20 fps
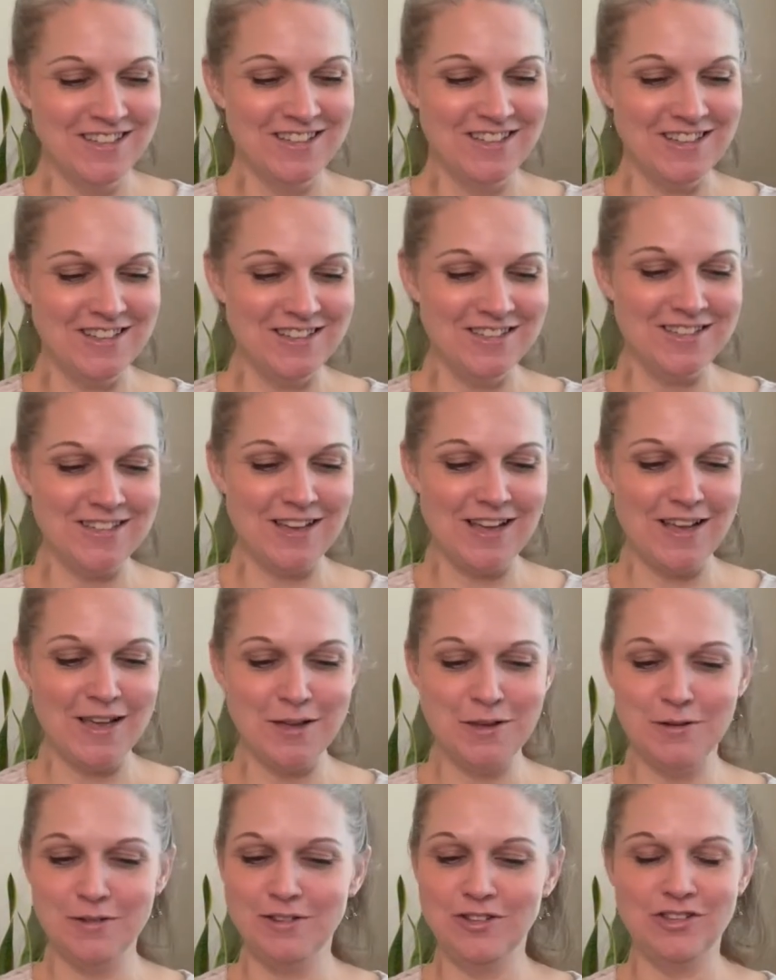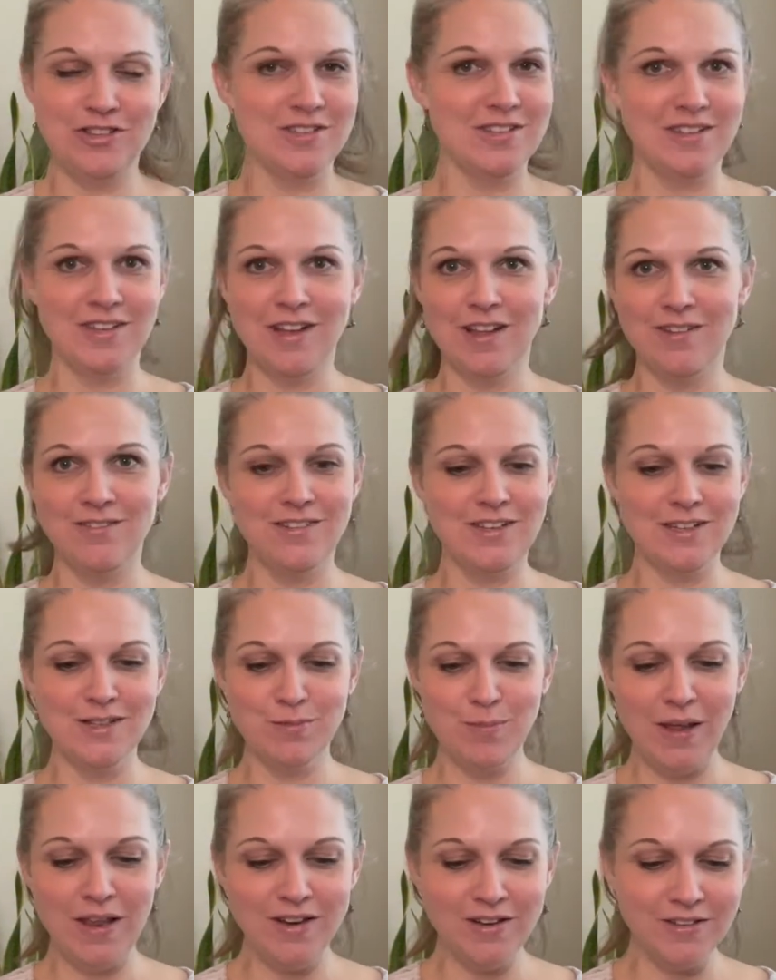This guy just loved his
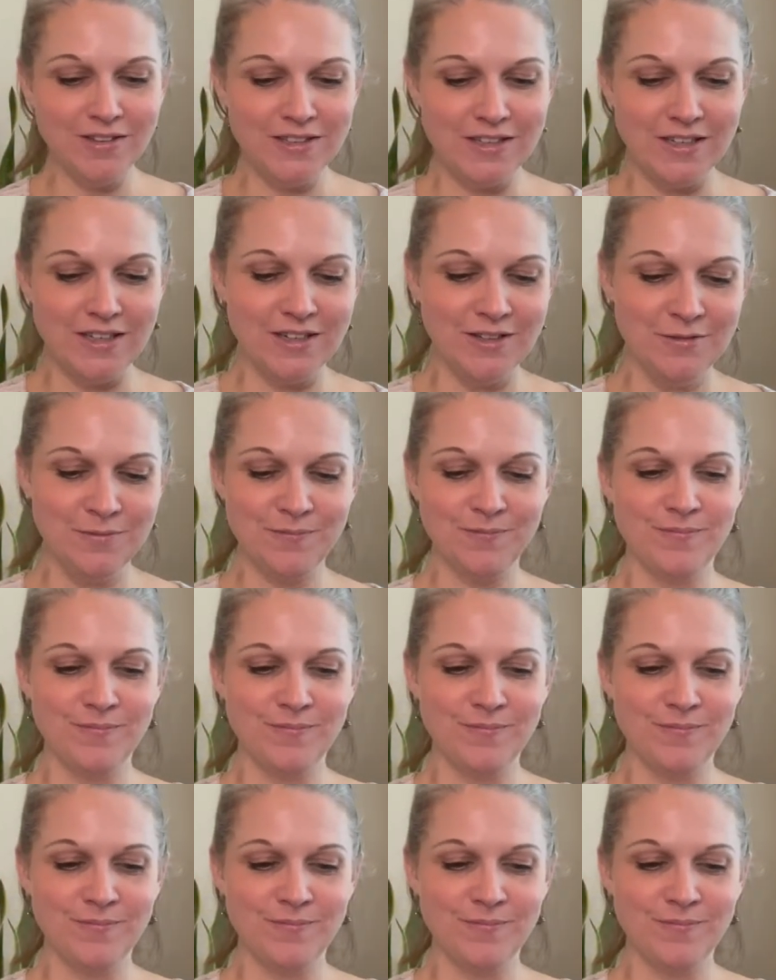Pendleton.